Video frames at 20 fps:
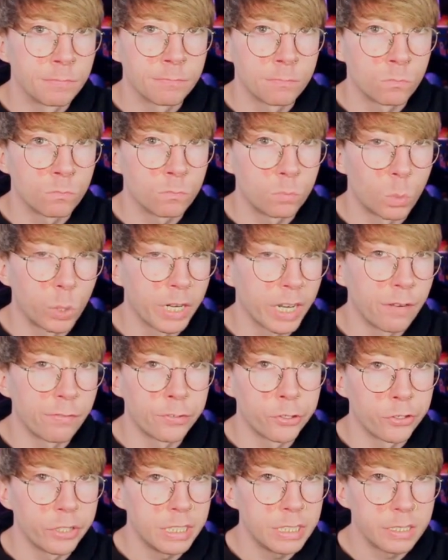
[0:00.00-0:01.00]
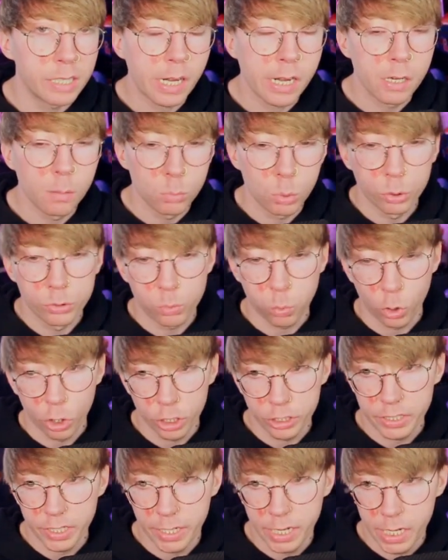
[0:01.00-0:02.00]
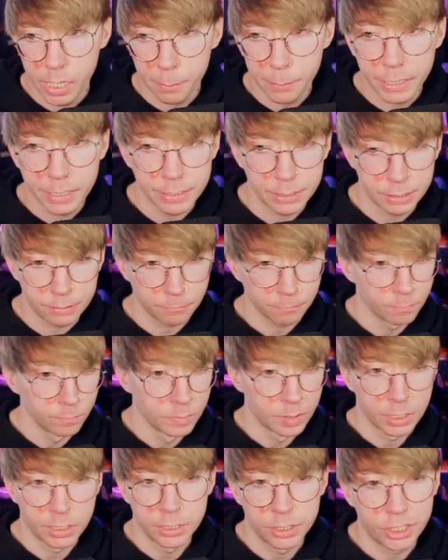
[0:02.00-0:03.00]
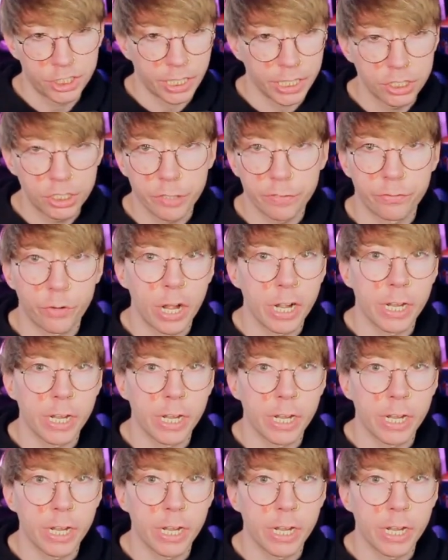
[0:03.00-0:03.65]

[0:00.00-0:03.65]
whatever these animals were to him. His schizophrenic